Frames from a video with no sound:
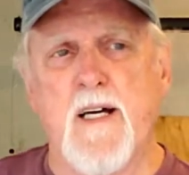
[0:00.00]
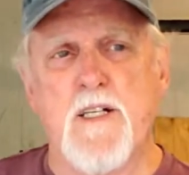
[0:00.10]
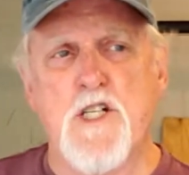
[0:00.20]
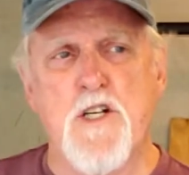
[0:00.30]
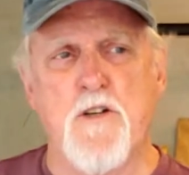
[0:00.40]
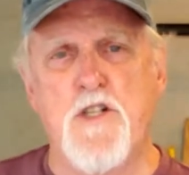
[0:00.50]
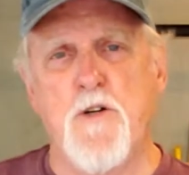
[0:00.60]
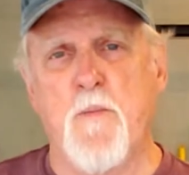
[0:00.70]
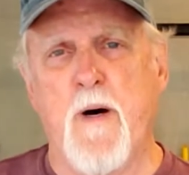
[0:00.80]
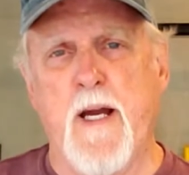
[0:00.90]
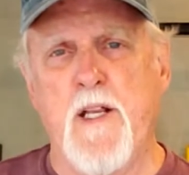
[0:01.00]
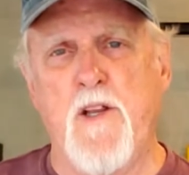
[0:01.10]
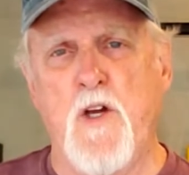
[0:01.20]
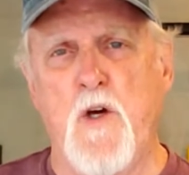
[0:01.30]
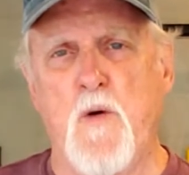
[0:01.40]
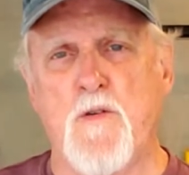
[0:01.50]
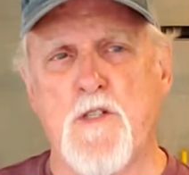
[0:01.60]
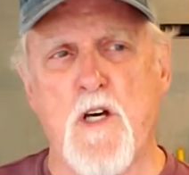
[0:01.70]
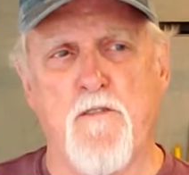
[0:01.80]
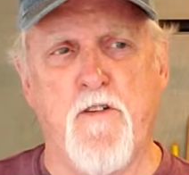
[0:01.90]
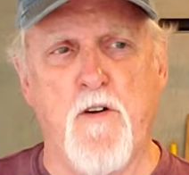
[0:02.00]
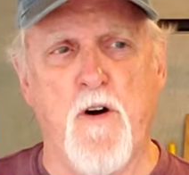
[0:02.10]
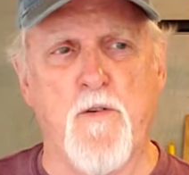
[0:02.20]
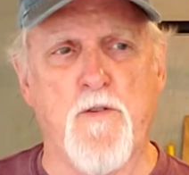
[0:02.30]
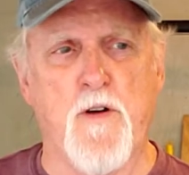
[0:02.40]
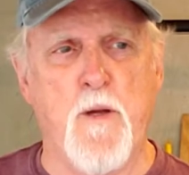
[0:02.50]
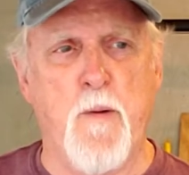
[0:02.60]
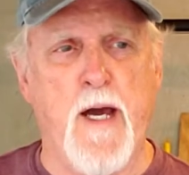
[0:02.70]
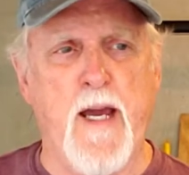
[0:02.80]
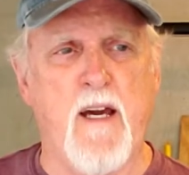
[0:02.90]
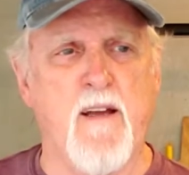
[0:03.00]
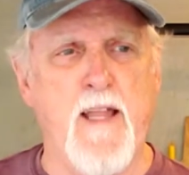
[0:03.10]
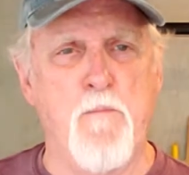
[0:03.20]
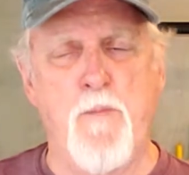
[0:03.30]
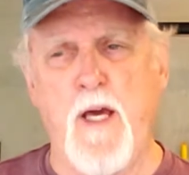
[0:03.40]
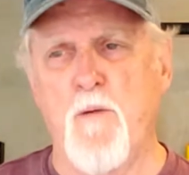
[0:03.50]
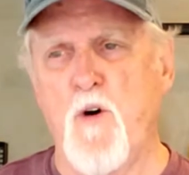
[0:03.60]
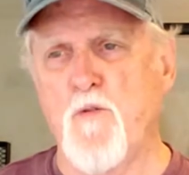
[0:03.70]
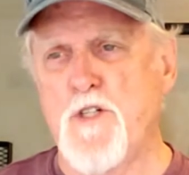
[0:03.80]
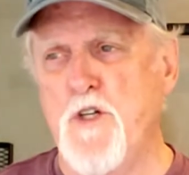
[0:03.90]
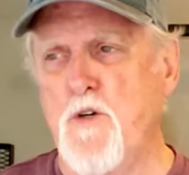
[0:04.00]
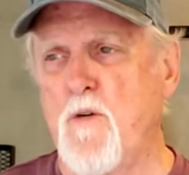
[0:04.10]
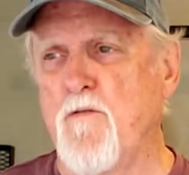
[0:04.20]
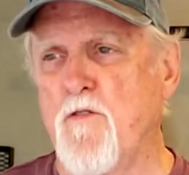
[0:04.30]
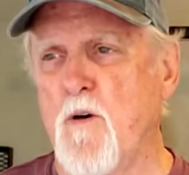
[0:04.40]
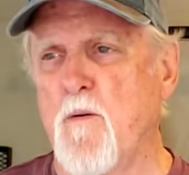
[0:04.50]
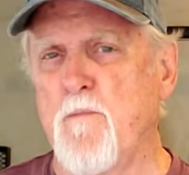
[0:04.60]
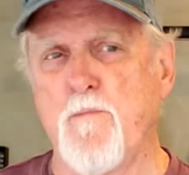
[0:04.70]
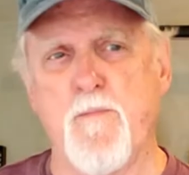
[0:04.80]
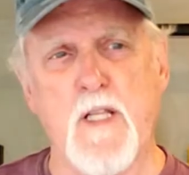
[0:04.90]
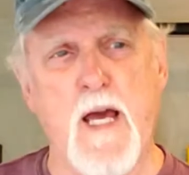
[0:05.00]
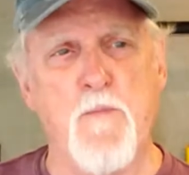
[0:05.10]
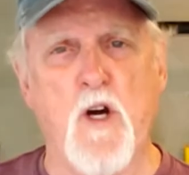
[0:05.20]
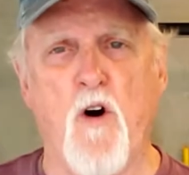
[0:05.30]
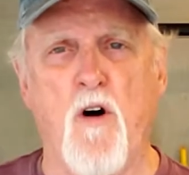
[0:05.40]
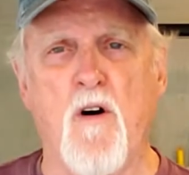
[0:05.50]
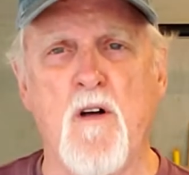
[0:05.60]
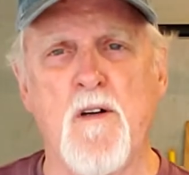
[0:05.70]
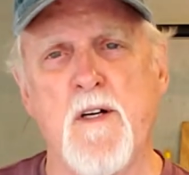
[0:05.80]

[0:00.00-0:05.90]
showed you my new cell phone holder on the bike, that BM02 from Lamicall,